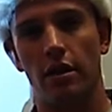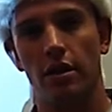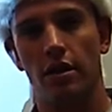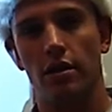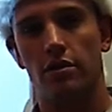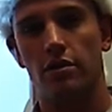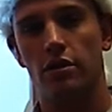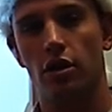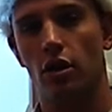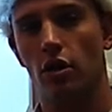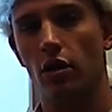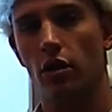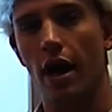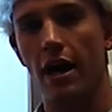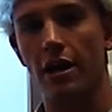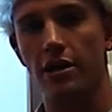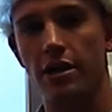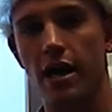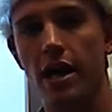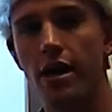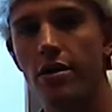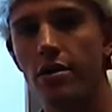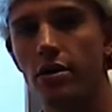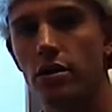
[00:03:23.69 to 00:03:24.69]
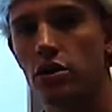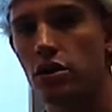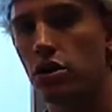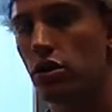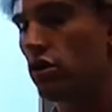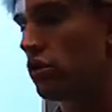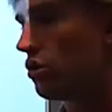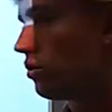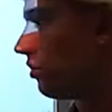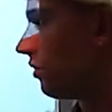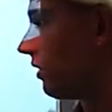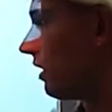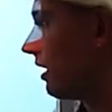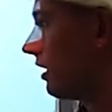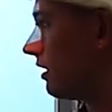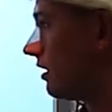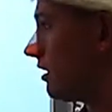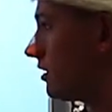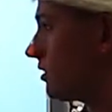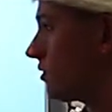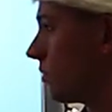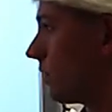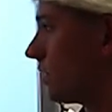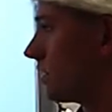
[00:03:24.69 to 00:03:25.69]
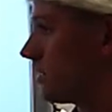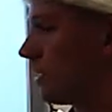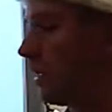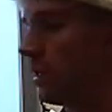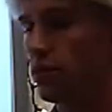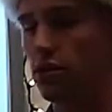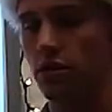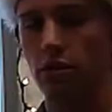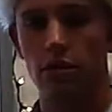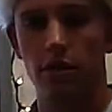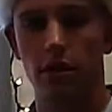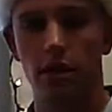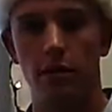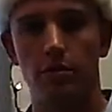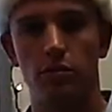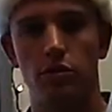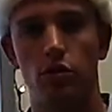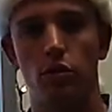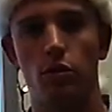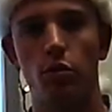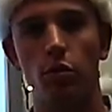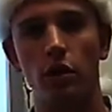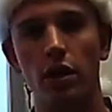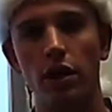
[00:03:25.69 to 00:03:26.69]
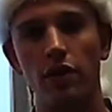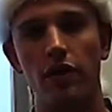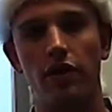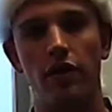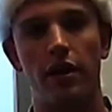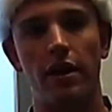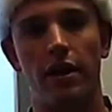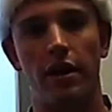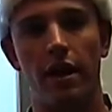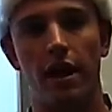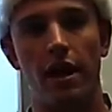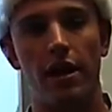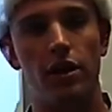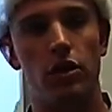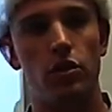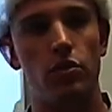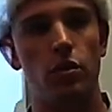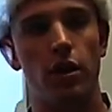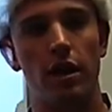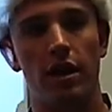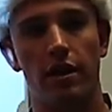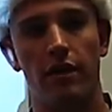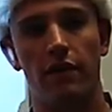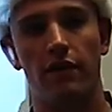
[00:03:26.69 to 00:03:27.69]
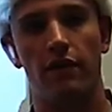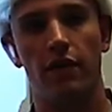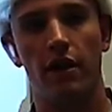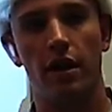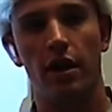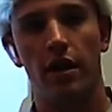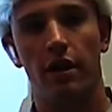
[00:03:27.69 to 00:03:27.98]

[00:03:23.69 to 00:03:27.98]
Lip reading: So I challenge you in this week's teacher tip to rethink how you give